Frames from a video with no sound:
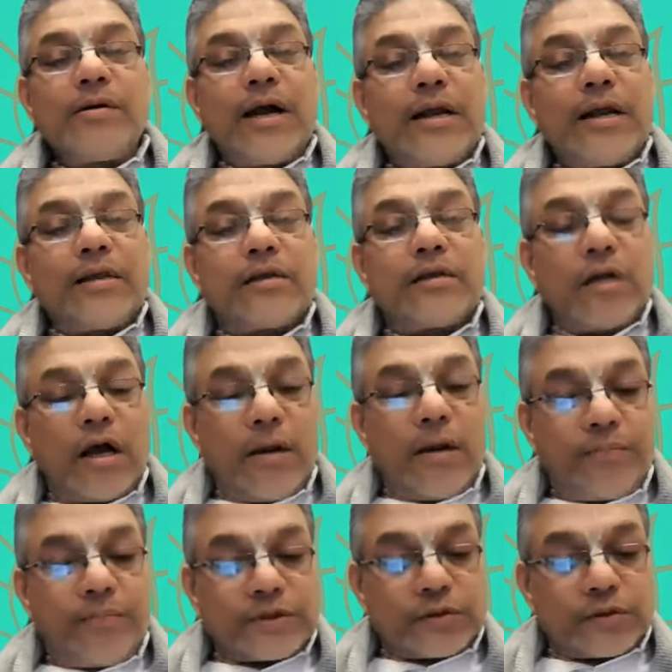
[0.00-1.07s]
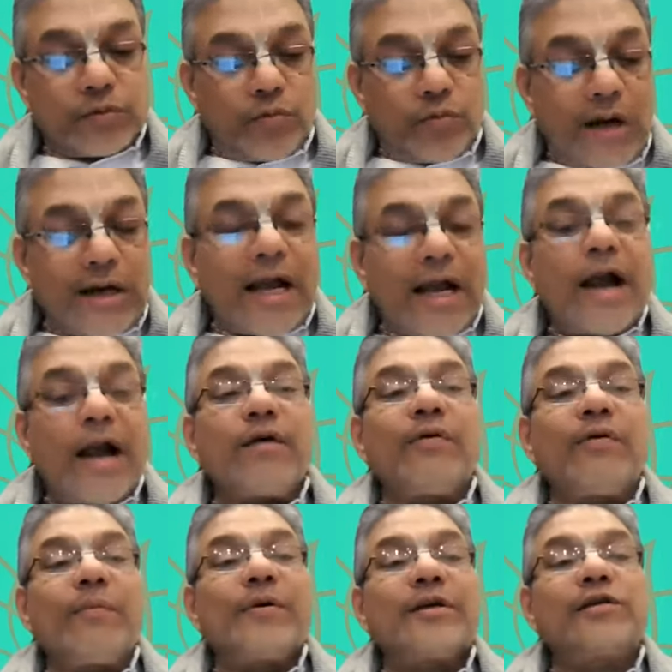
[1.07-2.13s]
And what kind of
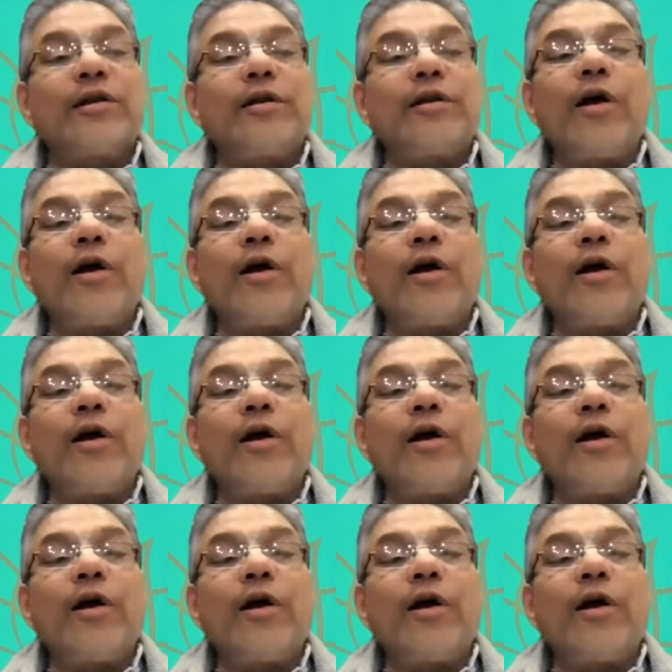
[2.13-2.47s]
a person?